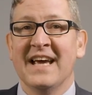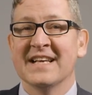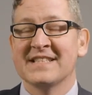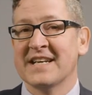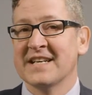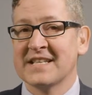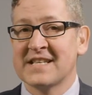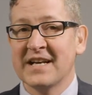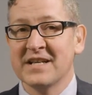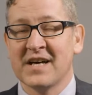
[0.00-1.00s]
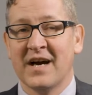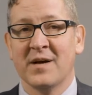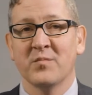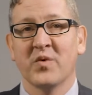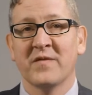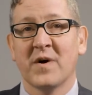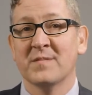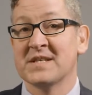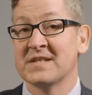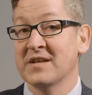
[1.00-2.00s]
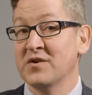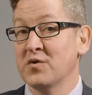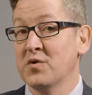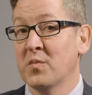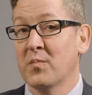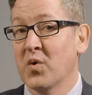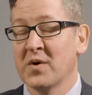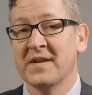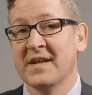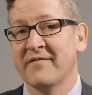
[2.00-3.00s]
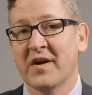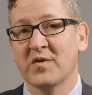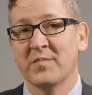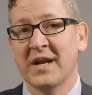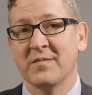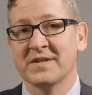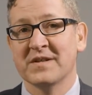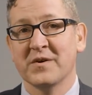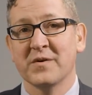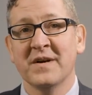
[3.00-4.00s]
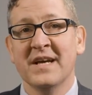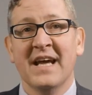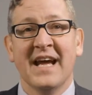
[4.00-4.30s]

It's at an exciting time where pharmacists can do more than they've ever been able to do,